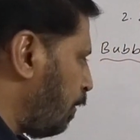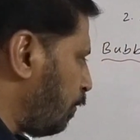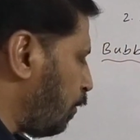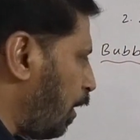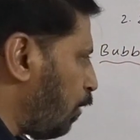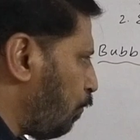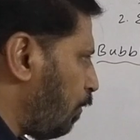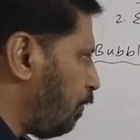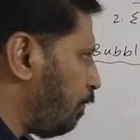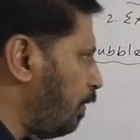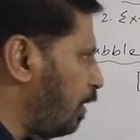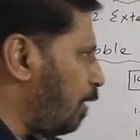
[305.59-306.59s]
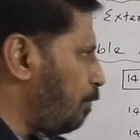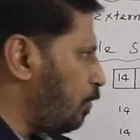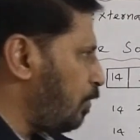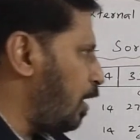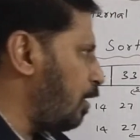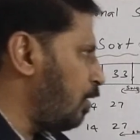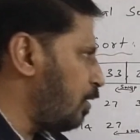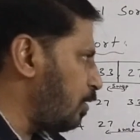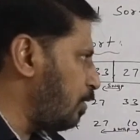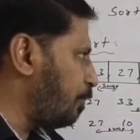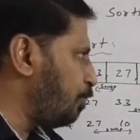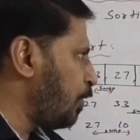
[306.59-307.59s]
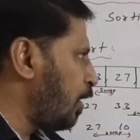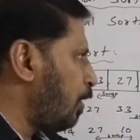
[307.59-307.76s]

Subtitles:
So now we come to the algorithm.